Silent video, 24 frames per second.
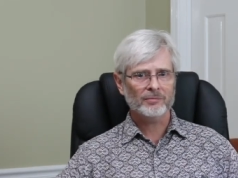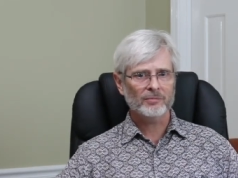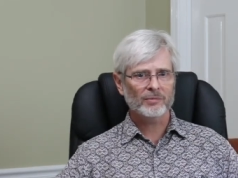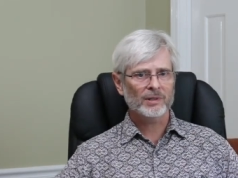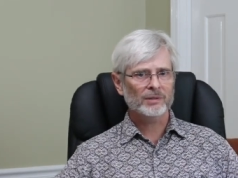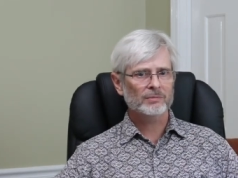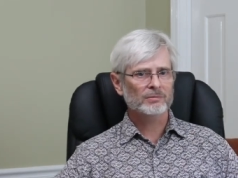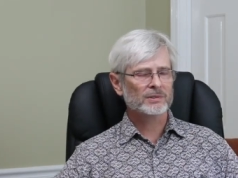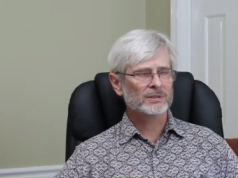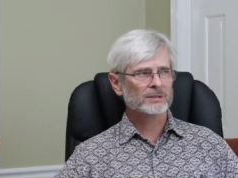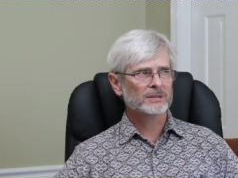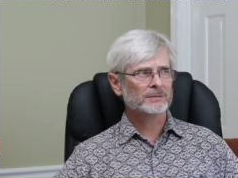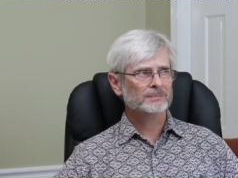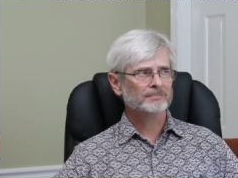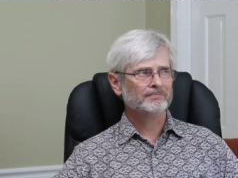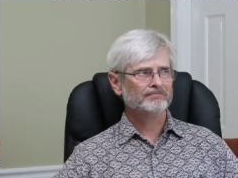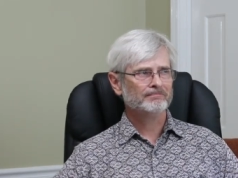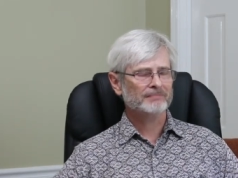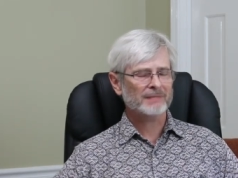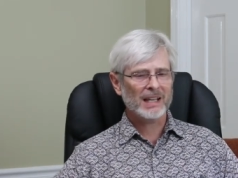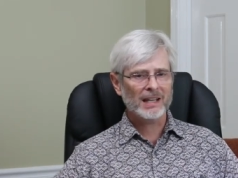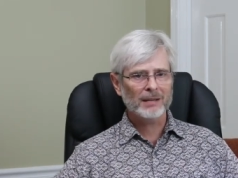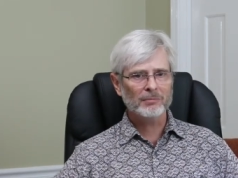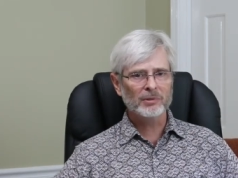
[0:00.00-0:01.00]
when we're
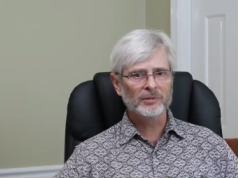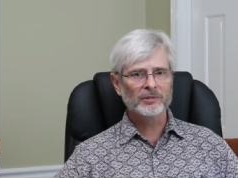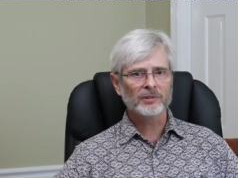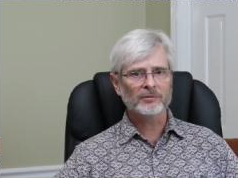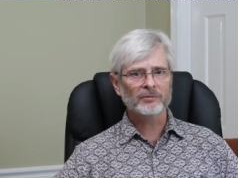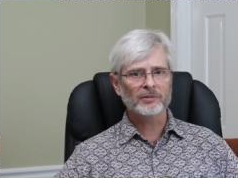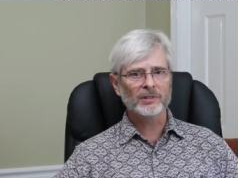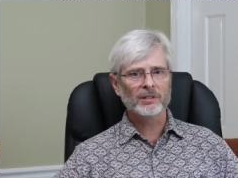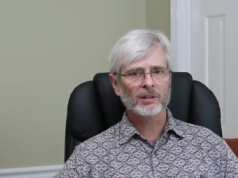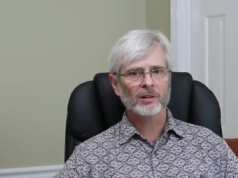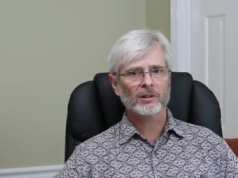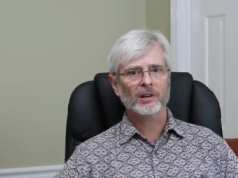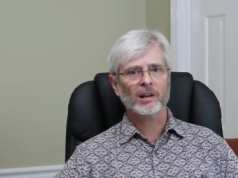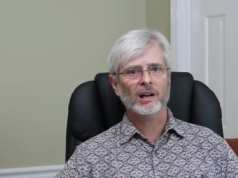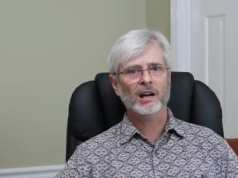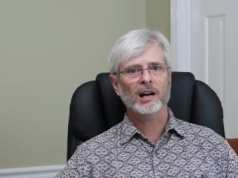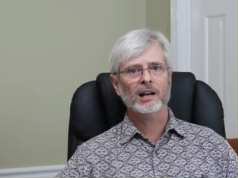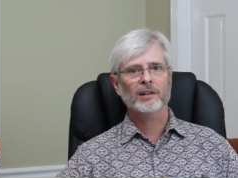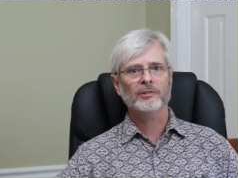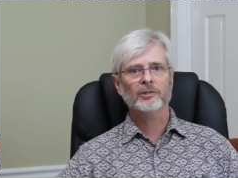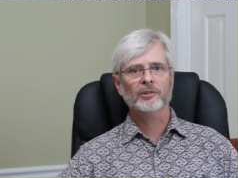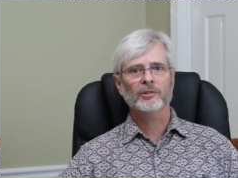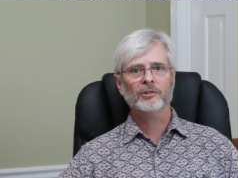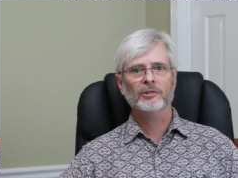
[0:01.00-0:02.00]
able to fill our
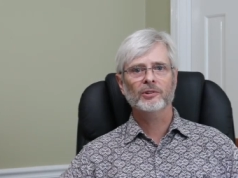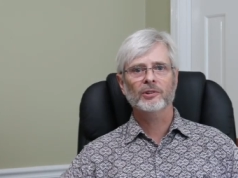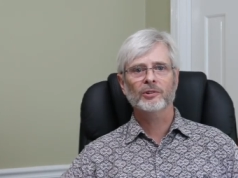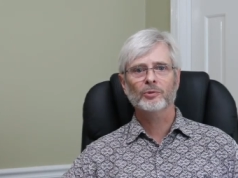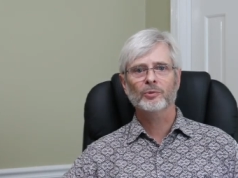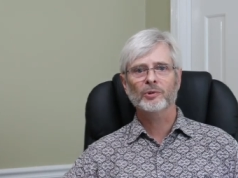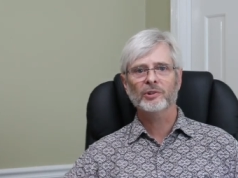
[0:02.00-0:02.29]
consciousness